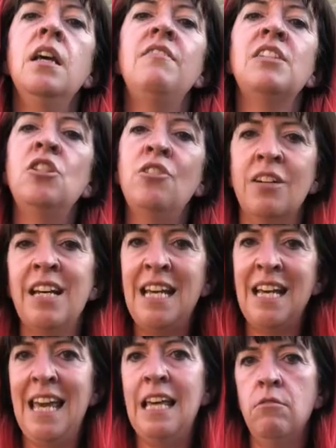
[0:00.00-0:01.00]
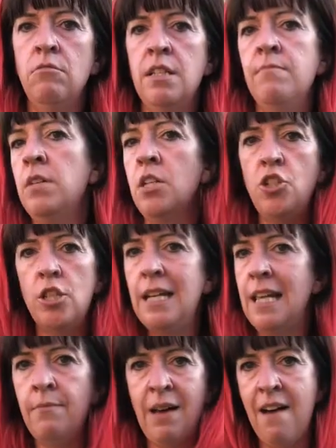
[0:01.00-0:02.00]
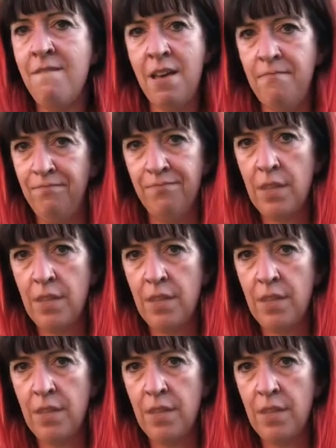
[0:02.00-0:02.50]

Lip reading: If it's not going to kill them, just let them have it.